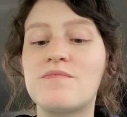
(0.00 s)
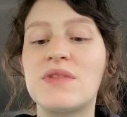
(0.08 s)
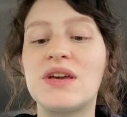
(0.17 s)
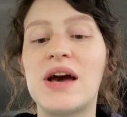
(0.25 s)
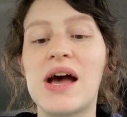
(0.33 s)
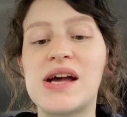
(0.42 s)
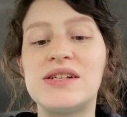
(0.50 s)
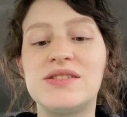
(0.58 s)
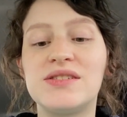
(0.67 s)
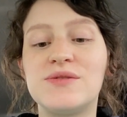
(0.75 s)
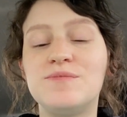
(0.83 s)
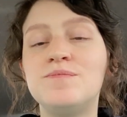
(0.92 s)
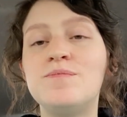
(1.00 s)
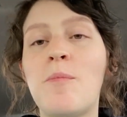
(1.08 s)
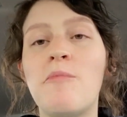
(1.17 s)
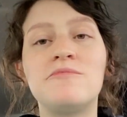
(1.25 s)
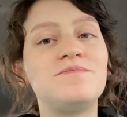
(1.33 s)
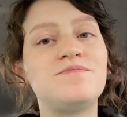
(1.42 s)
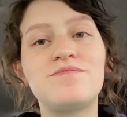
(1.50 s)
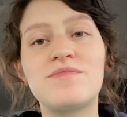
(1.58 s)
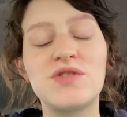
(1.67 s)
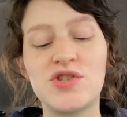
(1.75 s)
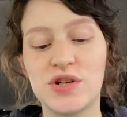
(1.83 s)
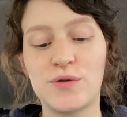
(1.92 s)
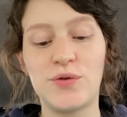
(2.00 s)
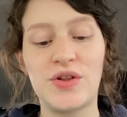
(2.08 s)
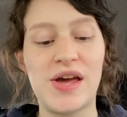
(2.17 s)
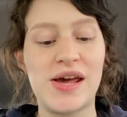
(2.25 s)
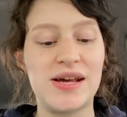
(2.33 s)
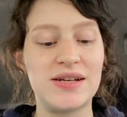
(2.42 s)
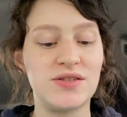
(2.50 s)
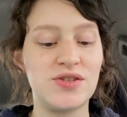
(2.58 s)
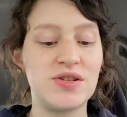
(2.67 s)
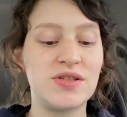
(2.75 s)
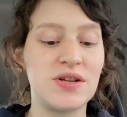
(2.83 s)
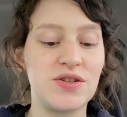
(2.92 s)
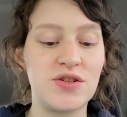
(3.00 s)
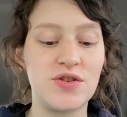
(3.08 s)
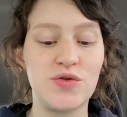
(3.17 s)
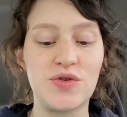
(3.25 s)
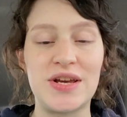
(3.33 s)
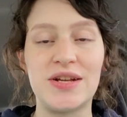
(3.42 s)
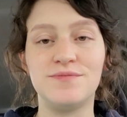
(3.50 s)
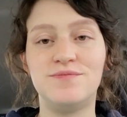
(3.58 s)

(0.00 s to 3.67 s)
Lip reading: Guys, Chick-fil-A is just such a treat.